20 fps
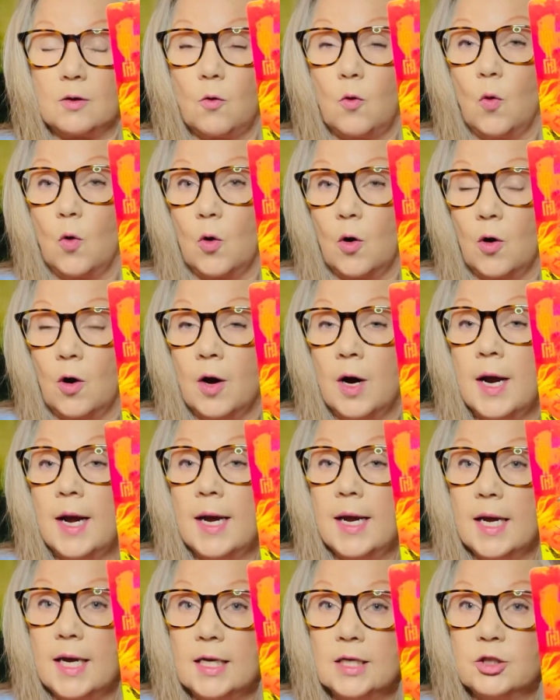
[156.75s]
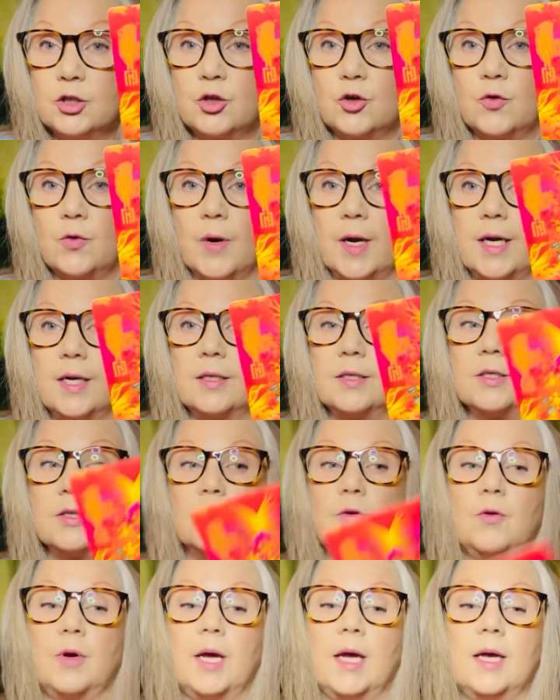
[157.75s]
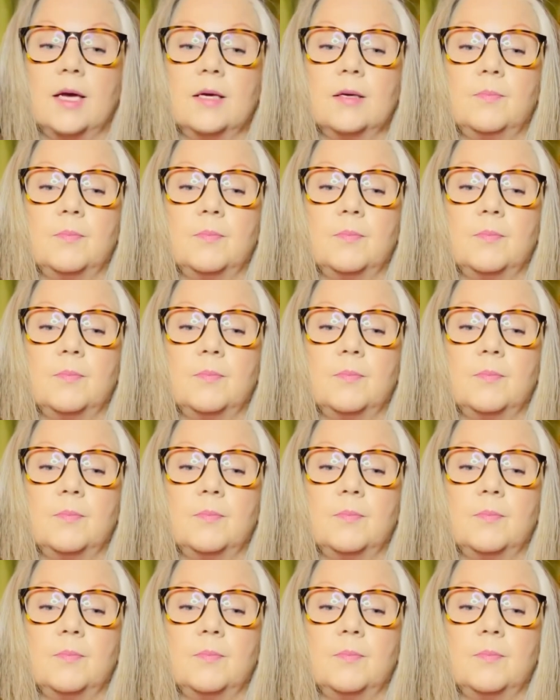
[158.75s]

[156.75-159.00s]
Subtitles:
or integrate, okay?